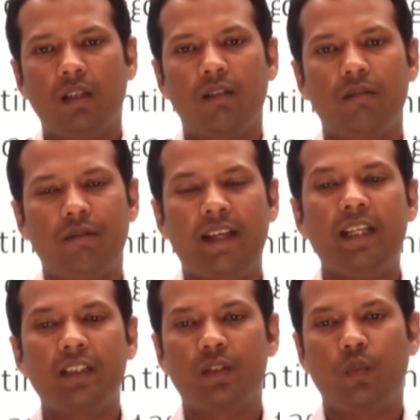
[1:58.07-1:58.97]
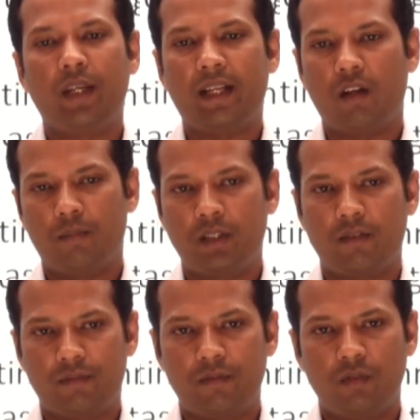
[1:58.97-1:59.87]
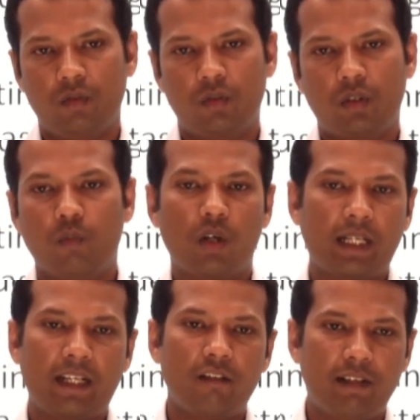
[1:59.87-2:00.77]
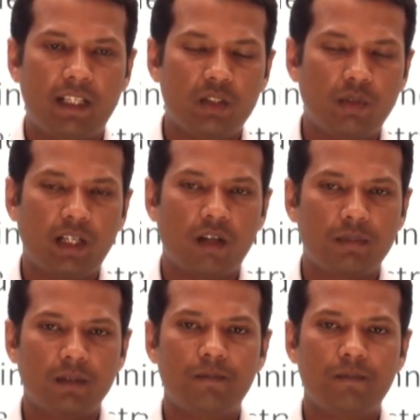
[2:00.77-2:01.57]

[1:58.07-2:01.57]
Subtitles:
variance we can observe. Okay, what kind of variance we can observe?